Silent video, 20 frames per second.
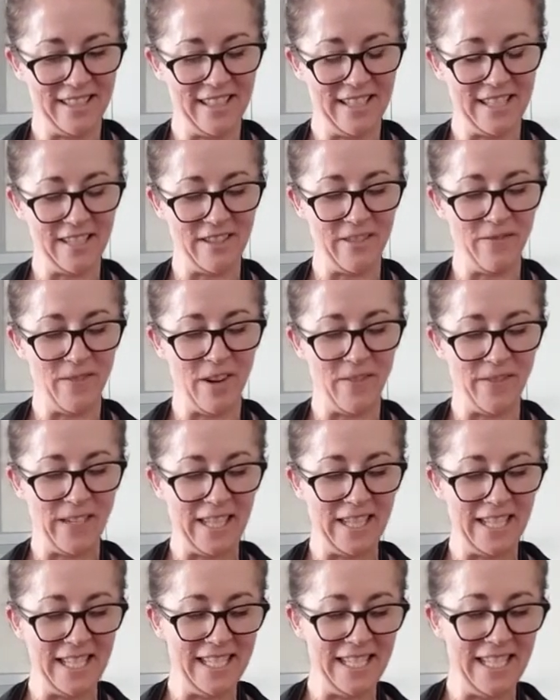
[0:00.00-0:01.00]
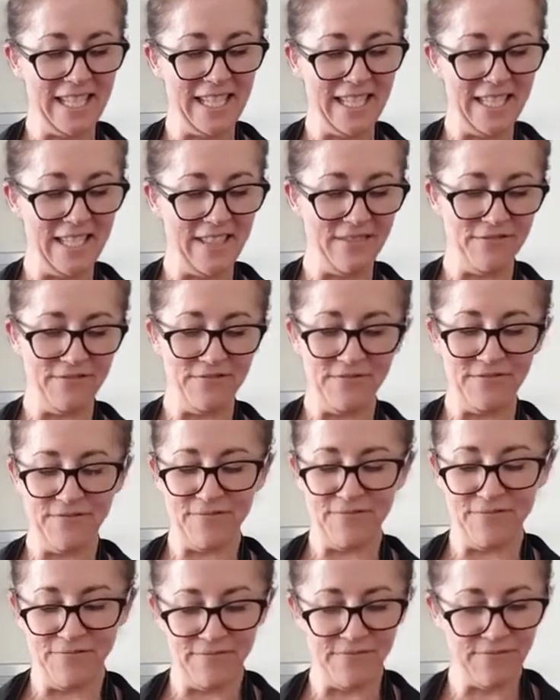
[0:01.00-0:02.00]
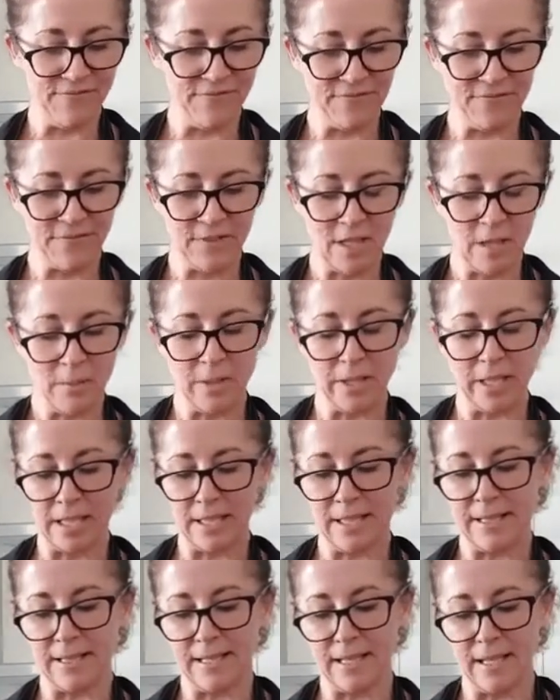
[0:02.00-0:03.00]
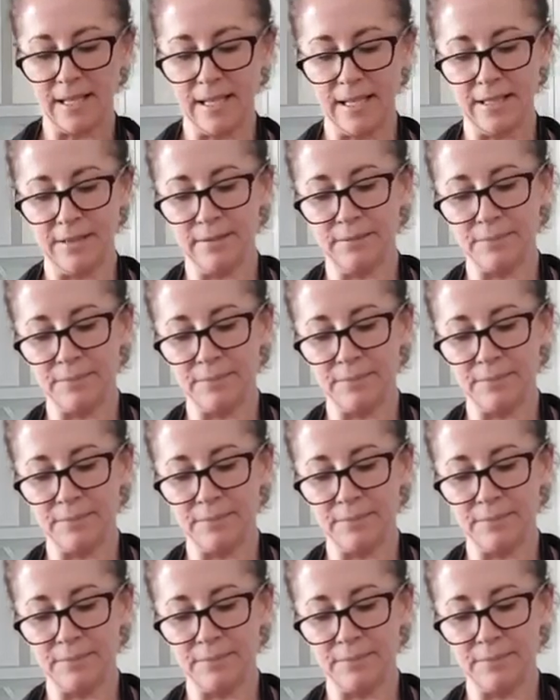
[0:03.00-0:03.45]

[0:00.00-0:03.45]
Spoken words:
So popping this in, that aside.